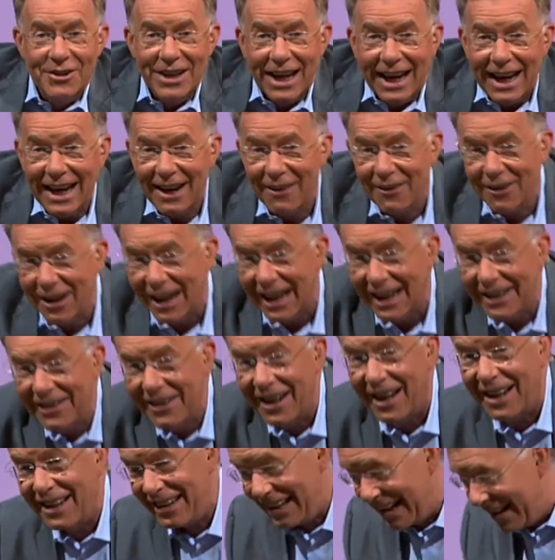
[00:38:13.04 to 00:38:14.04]
now and
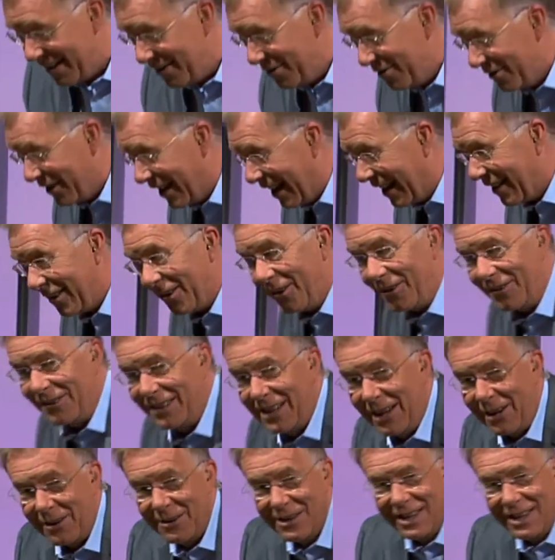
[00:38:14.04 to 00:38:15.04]
I'll let you get on. No.